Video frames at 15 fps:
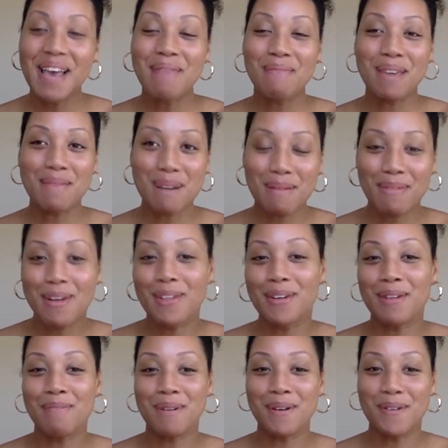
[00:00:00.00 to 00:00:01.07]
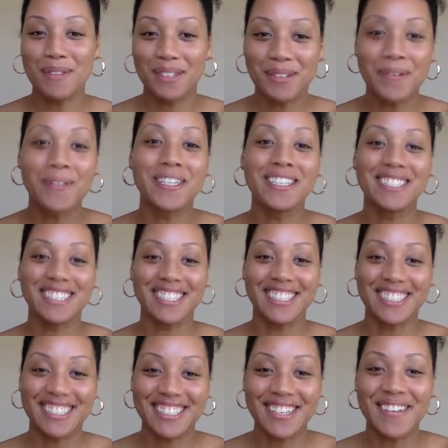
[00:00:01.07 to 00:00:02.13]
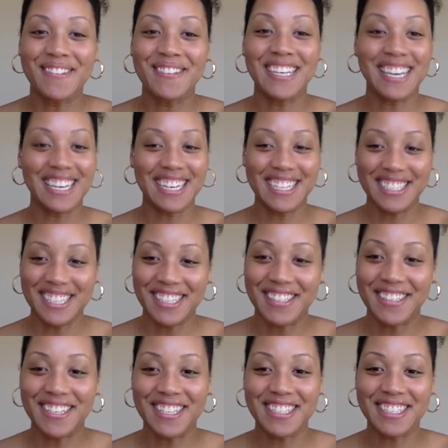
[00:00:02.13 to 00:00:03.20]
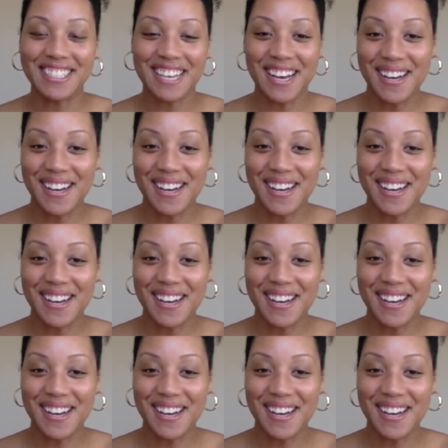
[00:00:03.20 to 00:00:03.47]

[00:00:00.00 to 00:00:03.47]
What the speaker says: Me and my brother are both Tauruses, so we get each other. It's